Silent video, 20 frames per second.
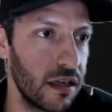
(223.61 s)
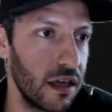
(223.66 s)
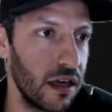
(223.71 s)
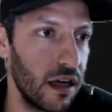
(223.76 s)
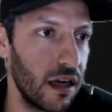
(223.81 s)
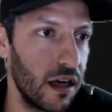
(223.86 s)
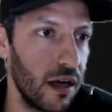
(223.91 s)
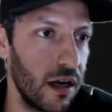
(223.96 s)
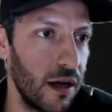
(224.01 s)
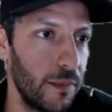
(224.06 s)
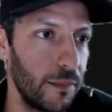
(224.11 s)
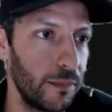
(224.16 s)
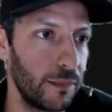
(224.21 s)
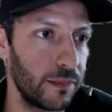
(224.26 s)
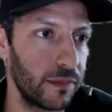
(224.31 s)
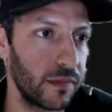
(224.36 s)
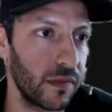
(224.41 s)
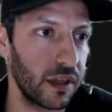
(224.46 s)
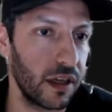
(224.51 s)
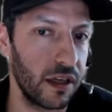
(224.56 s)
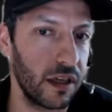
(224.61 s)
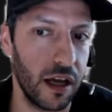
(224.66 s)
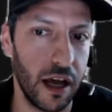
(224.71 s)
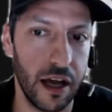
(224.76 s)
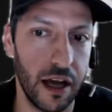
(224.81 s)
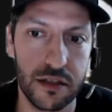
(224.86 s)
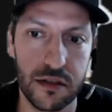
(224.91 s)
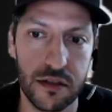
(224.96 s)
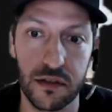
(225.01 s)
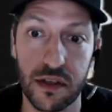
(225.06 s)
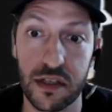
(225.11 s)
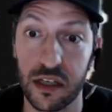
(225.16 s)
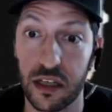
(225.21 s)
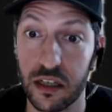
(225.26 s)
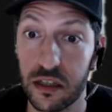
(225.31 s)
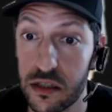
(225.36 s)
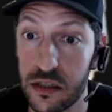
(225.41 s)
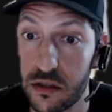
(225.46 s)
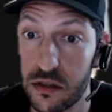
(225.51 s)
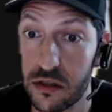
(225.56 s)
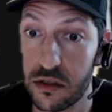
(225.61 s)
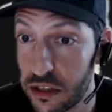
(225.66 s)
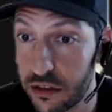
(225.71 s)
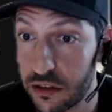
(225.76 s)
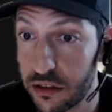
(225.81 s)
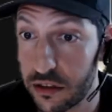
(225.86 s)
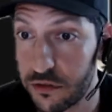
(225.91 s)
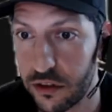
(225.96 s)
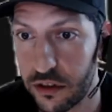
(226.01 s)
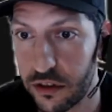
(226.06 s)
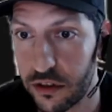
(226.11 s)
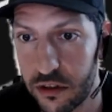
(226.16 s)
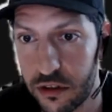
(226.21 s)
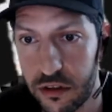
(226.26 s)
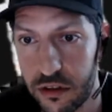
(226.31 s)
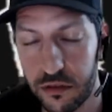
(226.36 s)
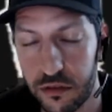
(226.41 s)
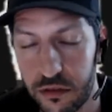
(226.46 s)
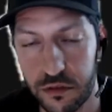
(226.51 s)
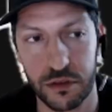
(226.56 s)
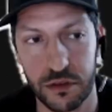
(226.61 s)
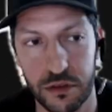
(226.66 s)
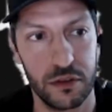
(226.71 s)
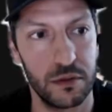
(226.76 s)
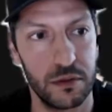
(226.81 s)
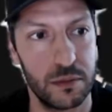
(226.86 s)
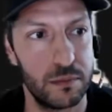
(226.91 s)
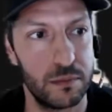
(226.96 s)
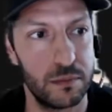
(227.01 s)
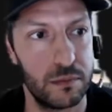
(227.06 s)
Um, I served as a consultant for for